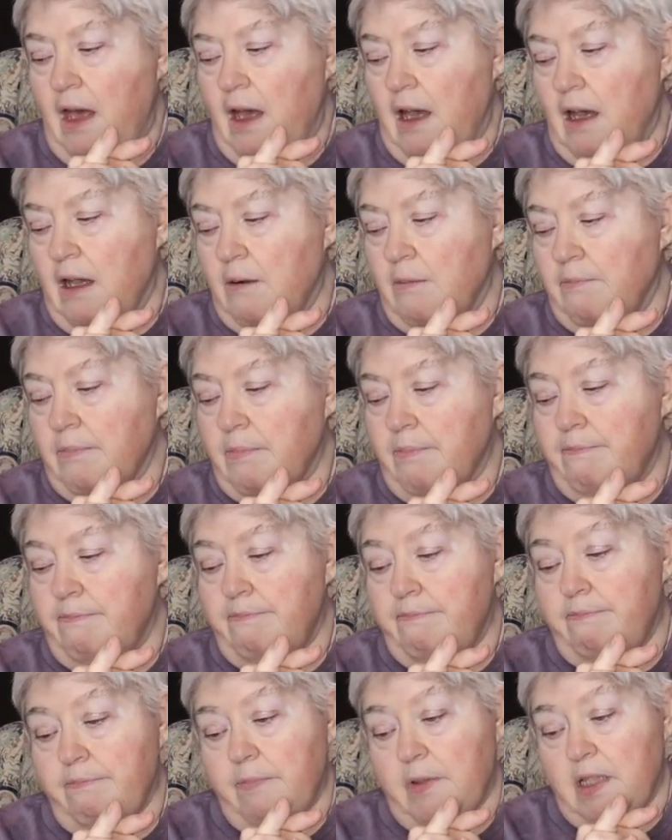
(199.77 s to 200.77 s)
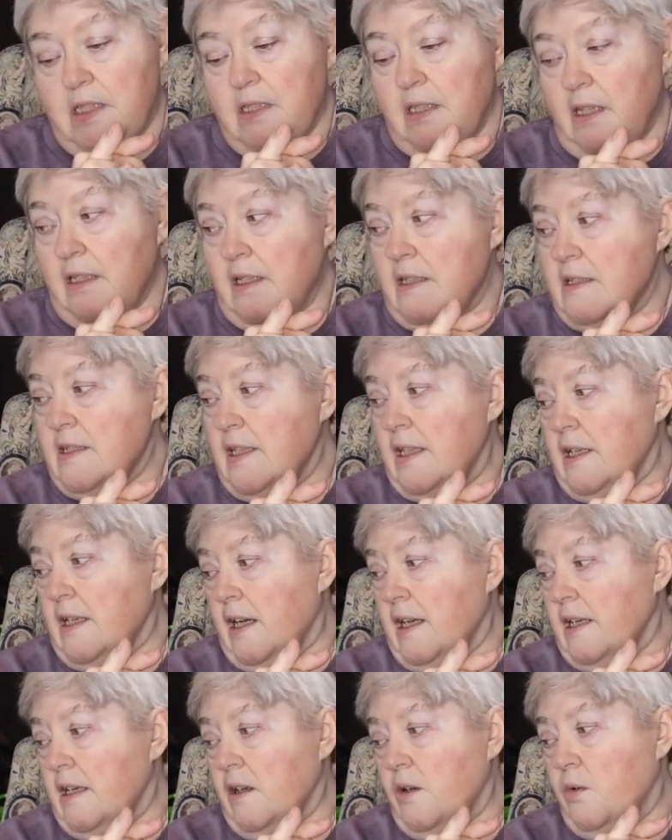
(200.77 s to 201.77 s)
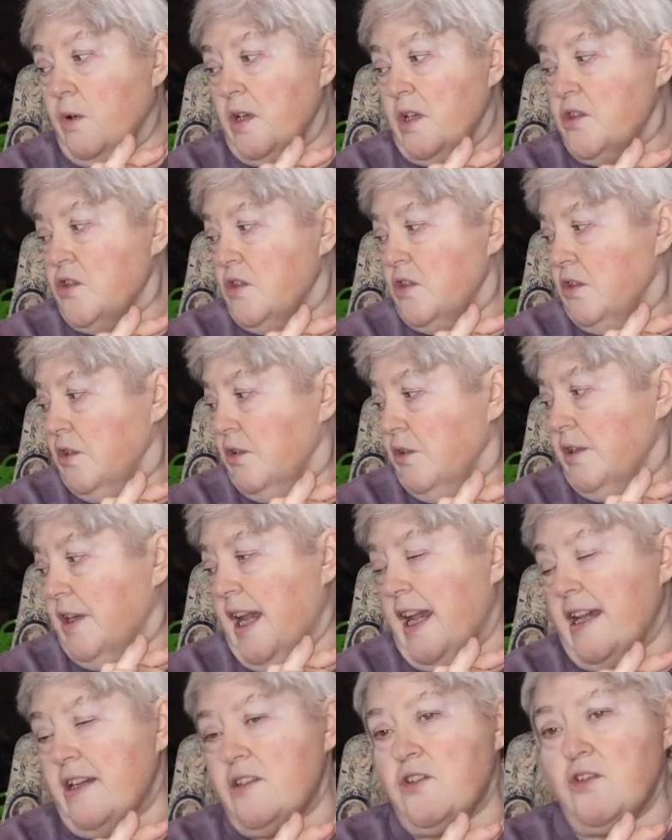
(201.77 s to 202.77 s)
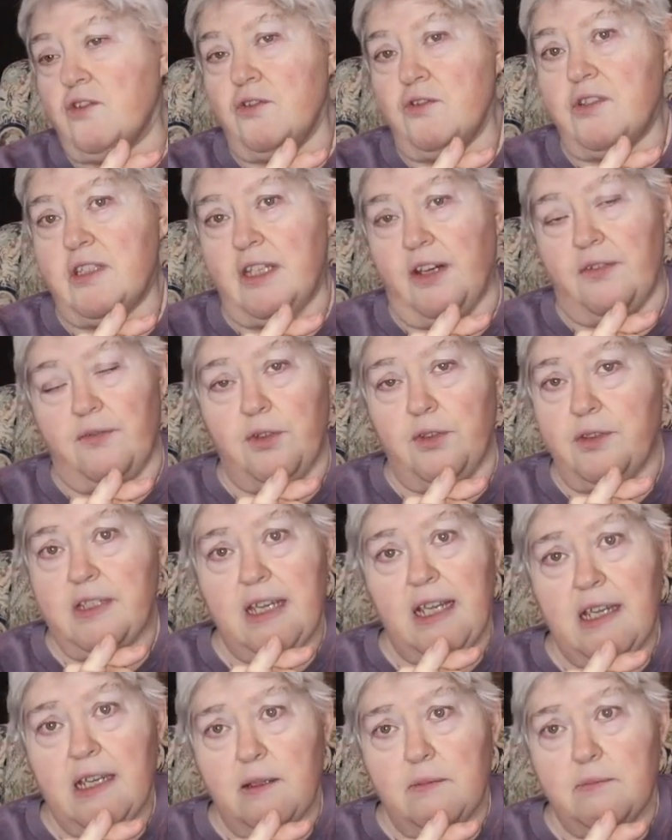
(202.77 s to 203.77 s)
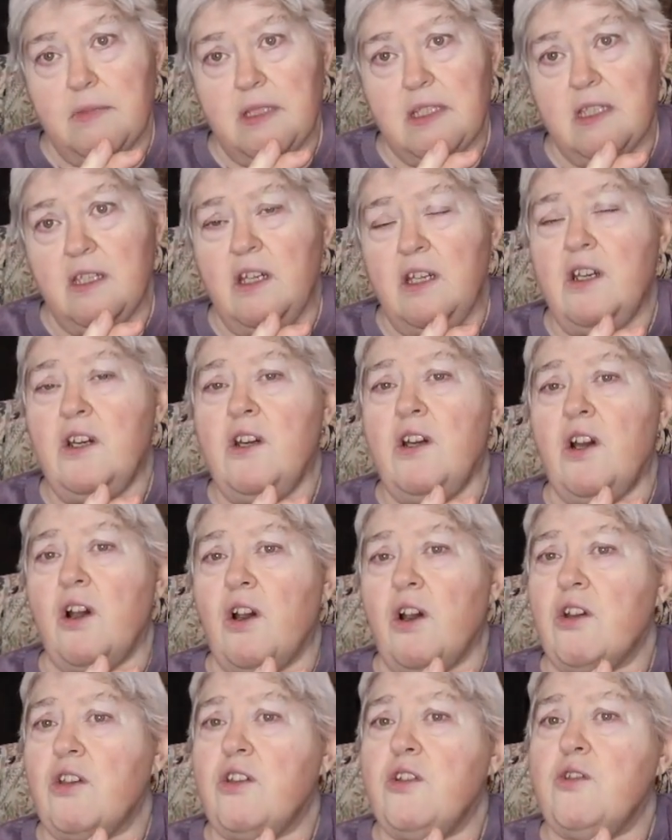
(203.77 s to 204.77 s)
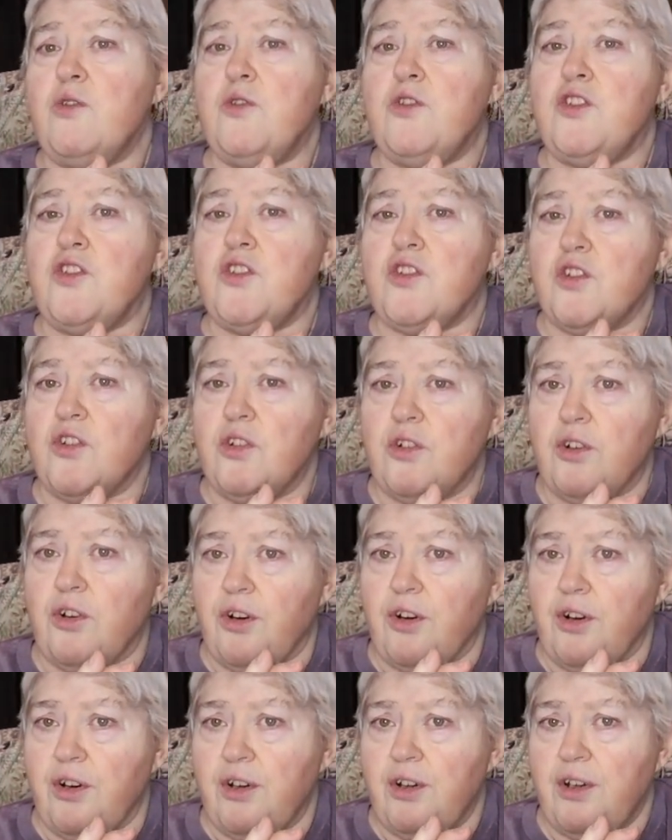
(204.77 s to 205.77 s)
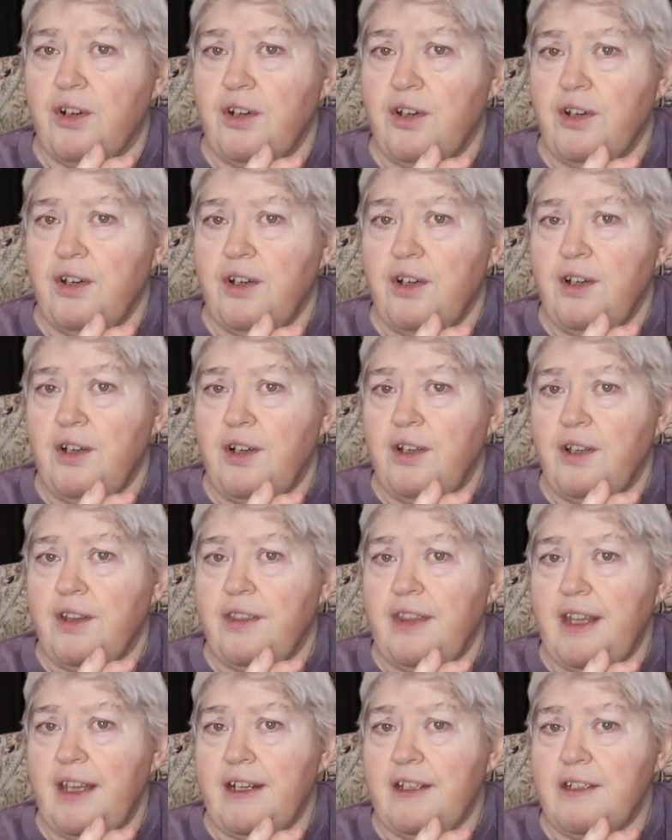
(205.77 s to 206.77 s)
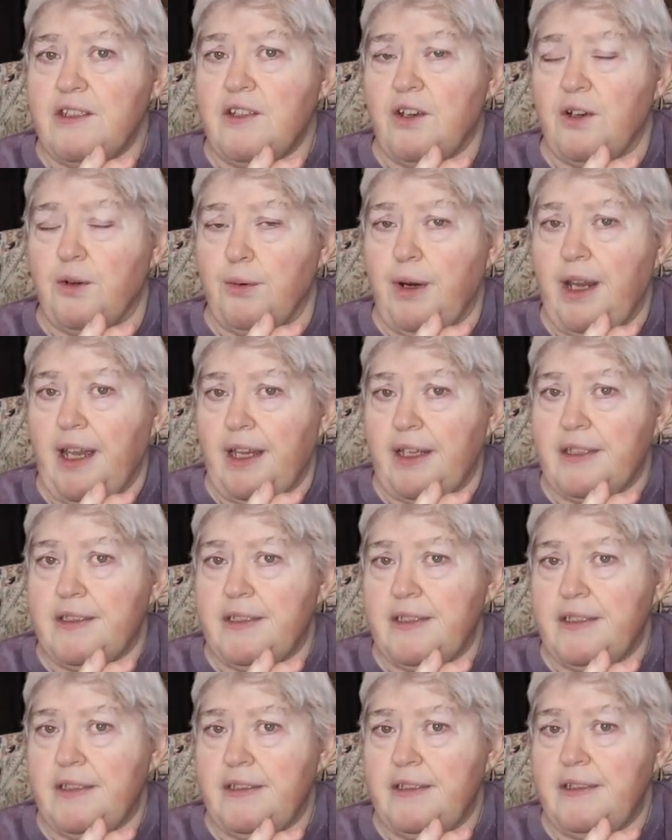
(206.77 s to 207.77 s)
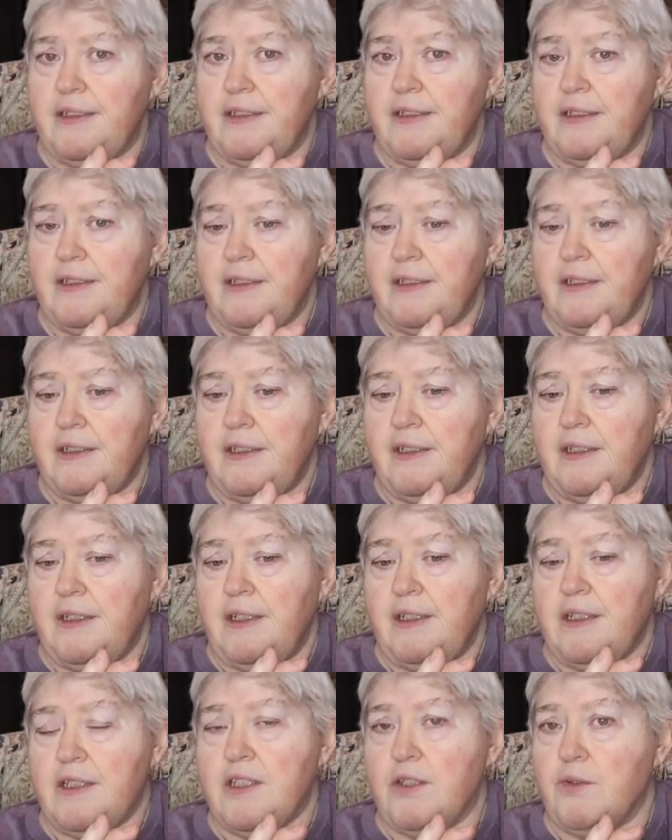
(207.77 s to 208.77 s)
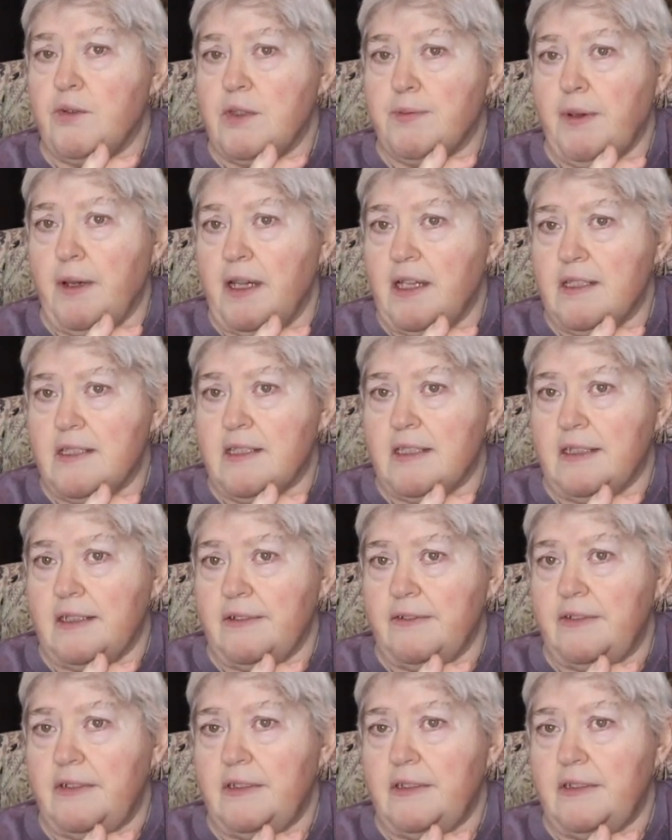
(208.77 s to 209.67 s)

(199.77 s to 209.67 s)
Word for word: Um, because, like I said, I had questioned her and asked her several times, Are you sure that is correct? She was positive.